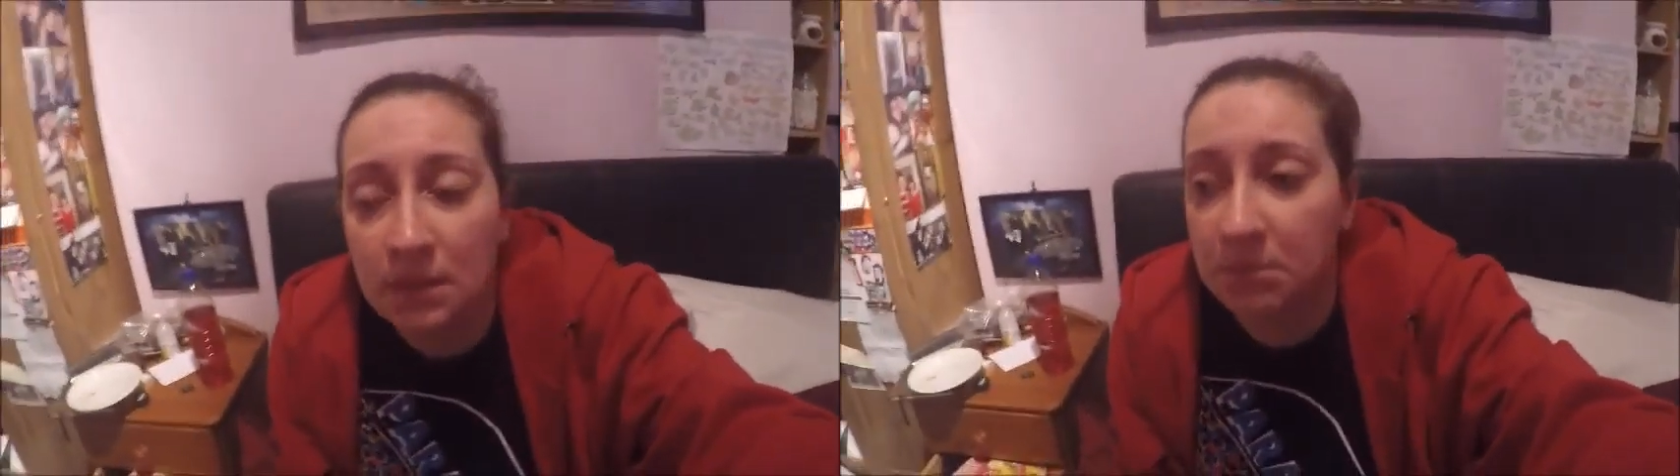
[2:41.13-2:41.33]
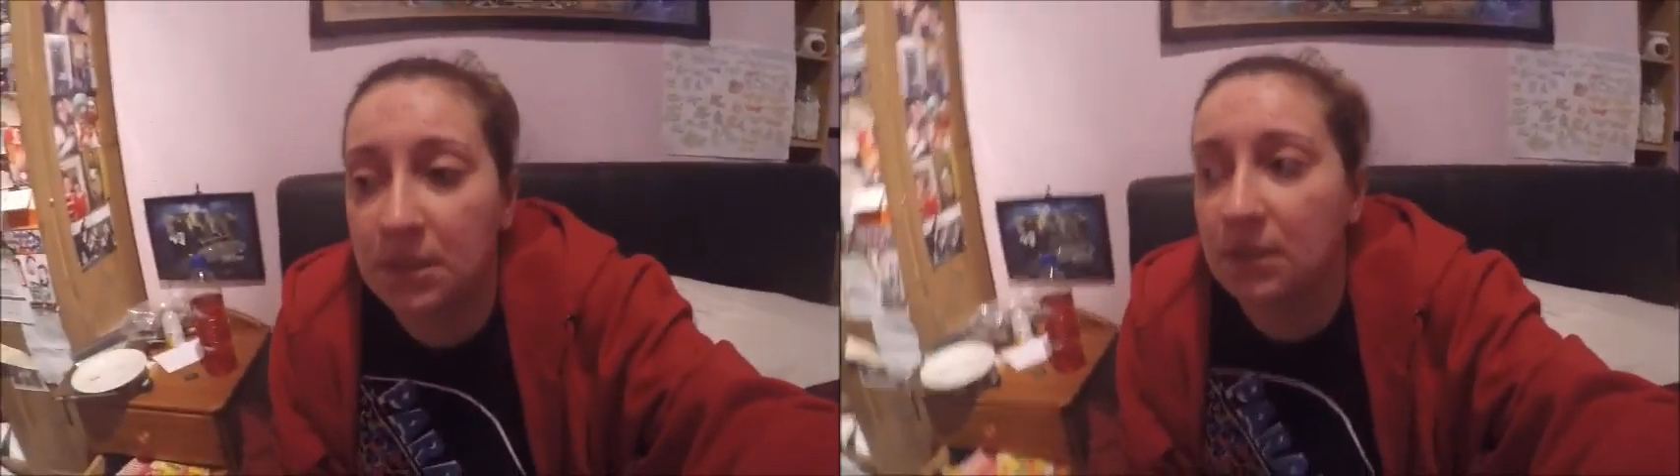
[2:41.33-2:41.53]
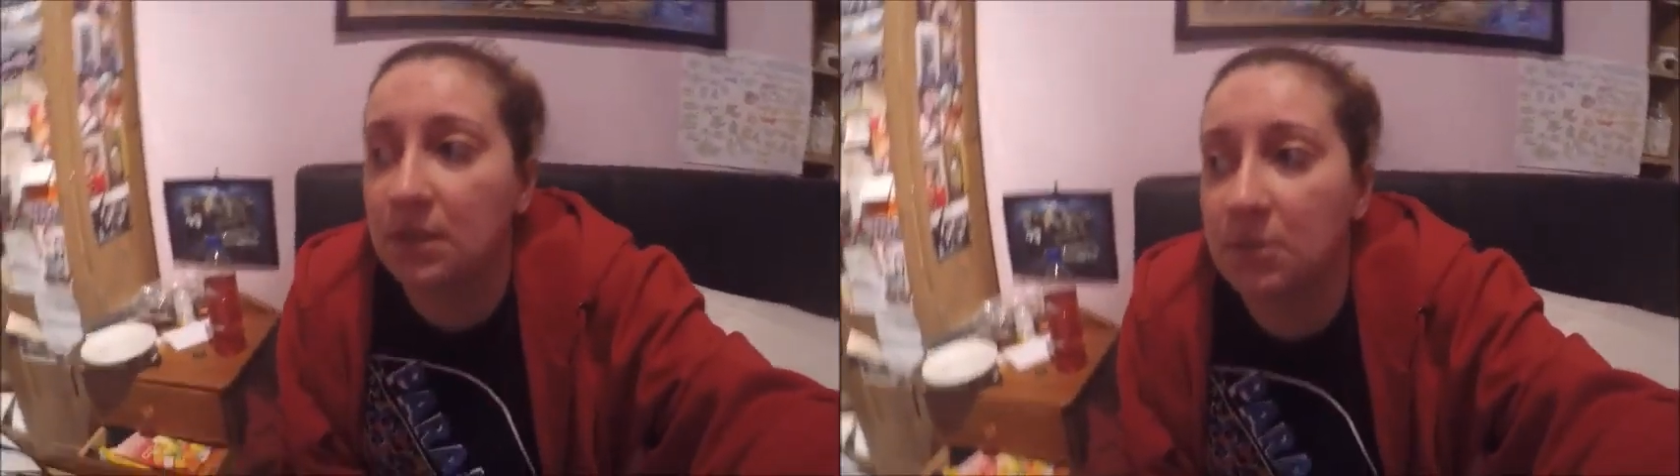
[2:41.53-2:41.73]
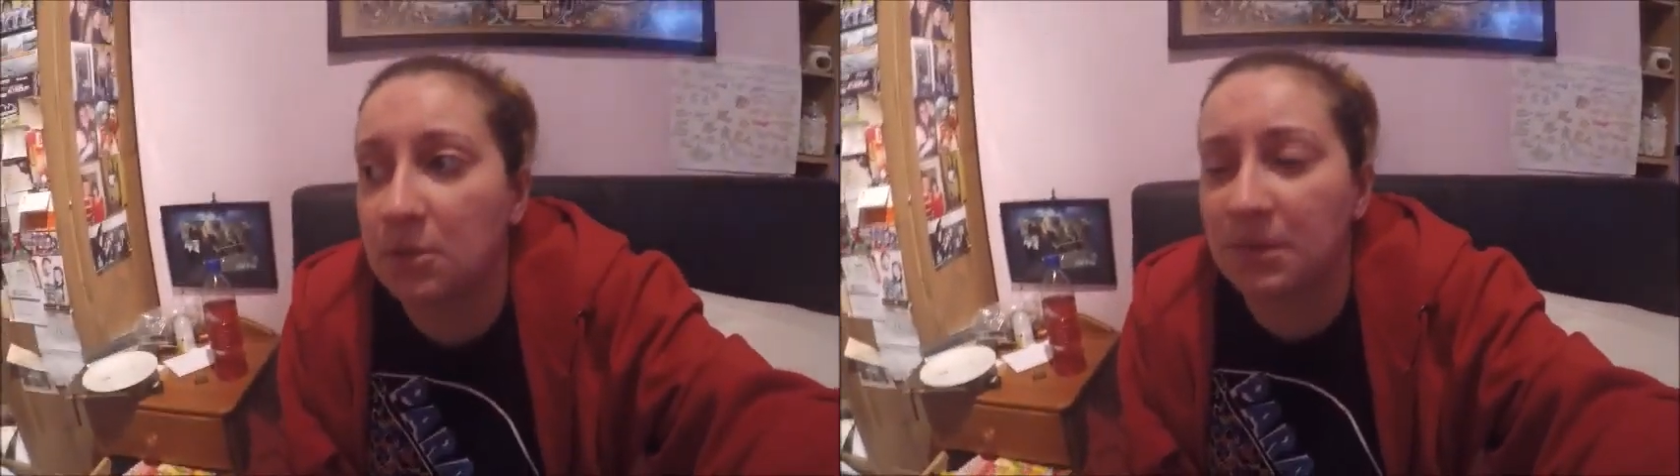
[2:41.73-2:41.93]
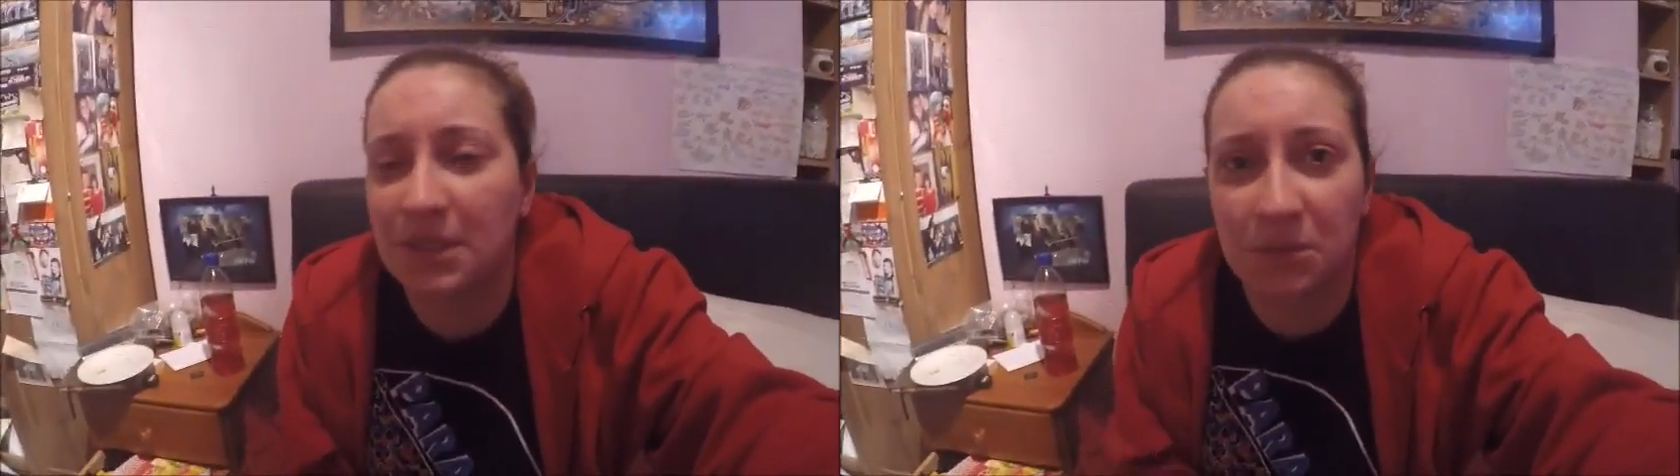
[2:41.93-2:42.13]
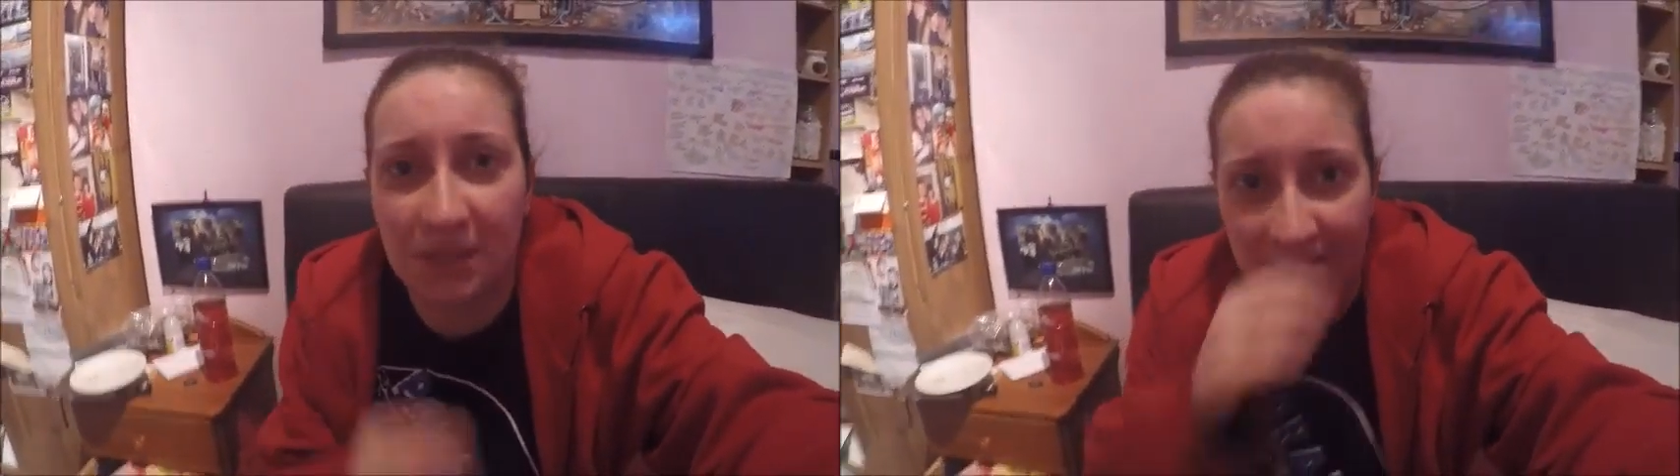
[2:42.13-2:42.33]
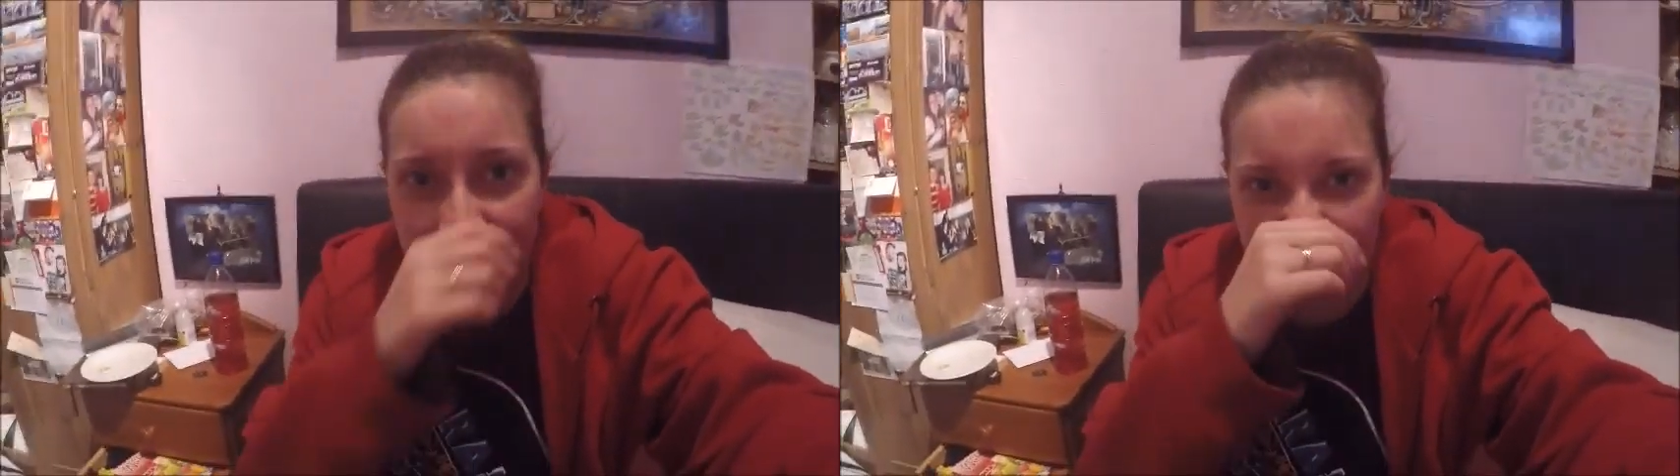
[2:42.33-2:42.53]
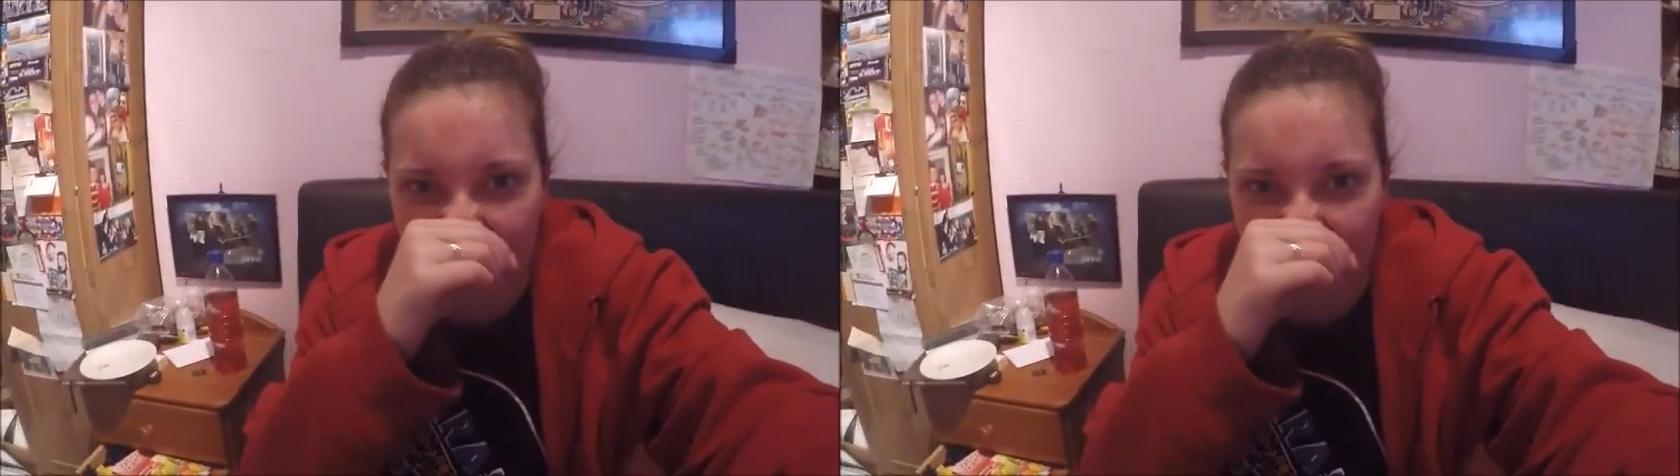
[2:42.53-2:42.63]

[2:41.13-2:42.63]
but I'm hoping to at least